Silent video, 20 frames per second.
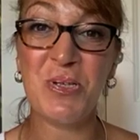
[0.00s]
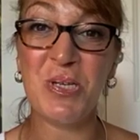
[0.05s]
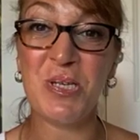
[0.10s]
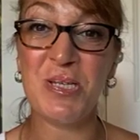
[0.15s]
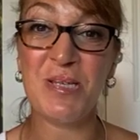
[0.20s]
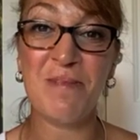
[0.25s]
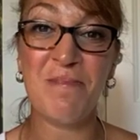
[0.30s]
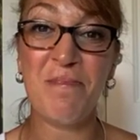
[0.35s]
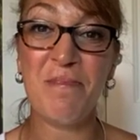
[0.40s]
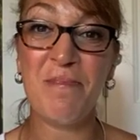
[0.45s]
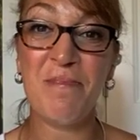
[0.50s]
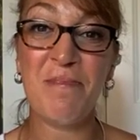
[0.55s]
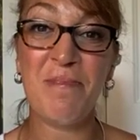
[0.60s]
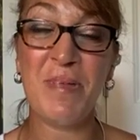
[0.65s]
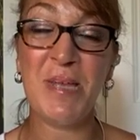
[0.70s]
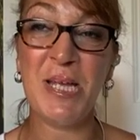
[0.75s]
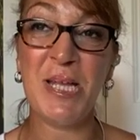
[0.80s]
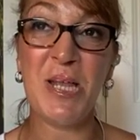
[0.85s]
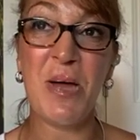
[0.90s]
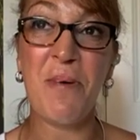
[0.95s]
just
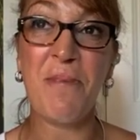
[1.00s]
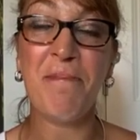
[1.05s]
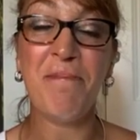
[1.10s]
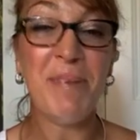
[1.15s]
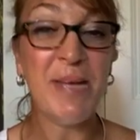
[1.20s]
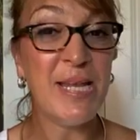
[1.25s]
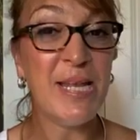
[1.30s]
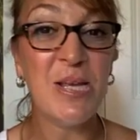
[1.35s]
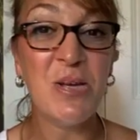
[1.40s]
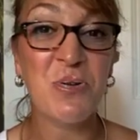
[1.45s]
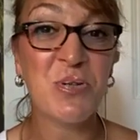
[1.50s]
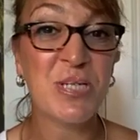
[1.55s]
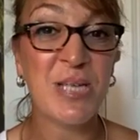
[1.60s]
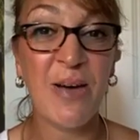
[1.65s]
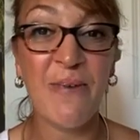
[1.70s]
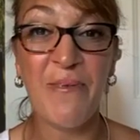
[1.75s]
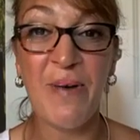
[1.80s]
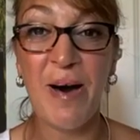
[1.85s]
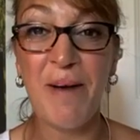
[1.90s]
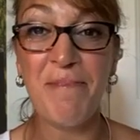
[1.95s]
you know, beating
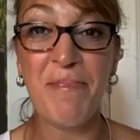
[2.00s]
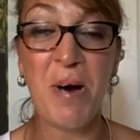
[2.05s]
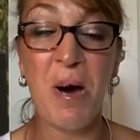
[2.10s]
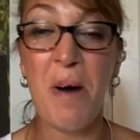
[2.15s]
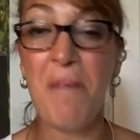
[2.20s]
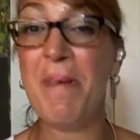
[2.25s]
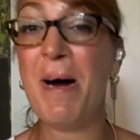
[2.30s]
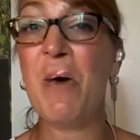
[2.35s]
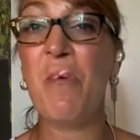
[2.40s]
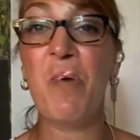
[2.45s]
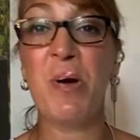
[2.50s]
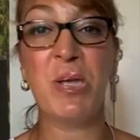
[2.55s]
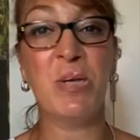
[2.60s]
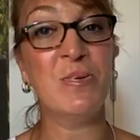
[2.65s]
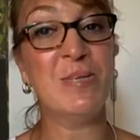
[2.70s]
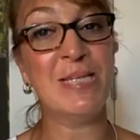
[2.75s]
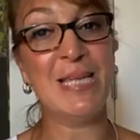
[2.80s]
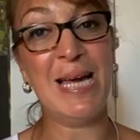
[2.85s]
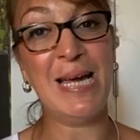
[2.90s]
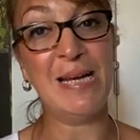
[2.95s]
yourself up about what you
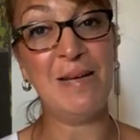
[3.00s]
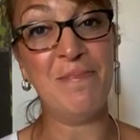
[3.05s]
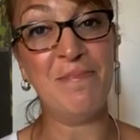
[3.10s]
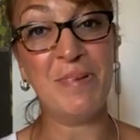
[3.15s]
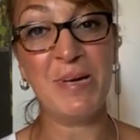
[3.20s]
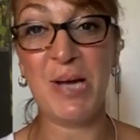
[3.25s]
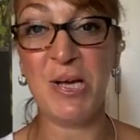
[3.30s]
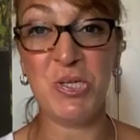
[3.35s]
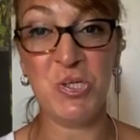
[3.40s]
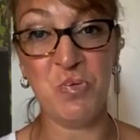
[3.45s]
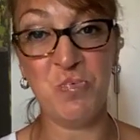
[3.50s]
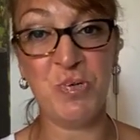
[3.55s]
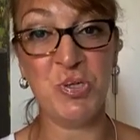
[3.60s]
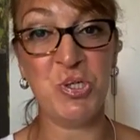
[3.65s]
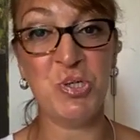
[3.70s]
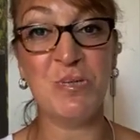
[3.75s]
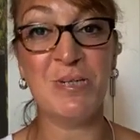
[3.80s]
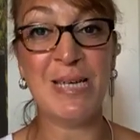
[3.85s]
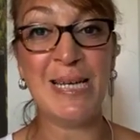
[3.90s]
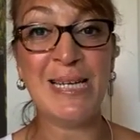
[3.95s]
said because you wish
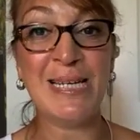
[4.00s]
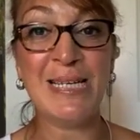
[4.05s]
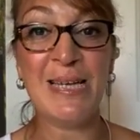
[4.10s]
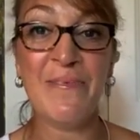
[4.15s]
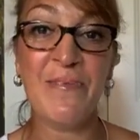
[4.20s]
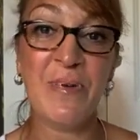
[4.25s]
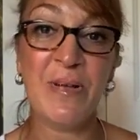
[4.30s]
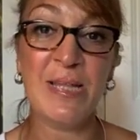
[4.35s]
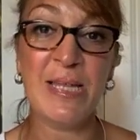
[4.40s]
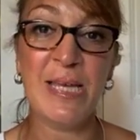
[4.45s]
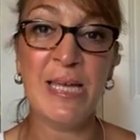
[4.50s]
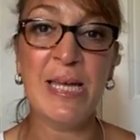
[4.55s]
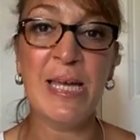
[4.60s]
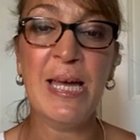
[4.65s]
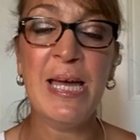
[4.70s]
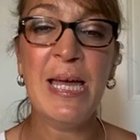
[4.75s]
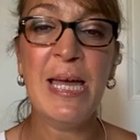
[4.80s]
you said it differently.